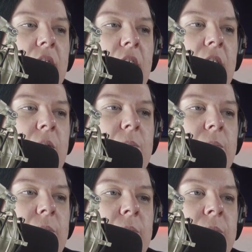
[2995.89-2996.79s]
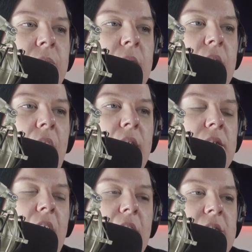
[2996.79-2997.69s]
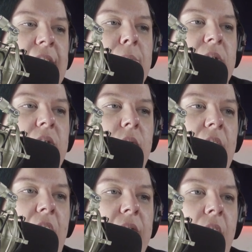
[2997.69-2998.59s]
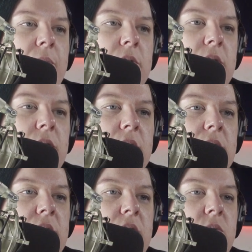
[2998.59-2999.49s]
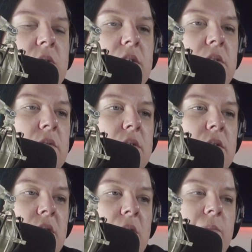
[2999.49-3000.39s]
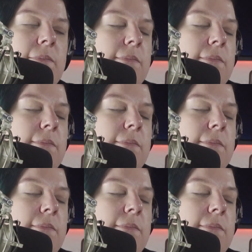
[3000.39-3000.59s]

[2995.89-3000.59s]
I just can't believe we had the opportunity to do it. So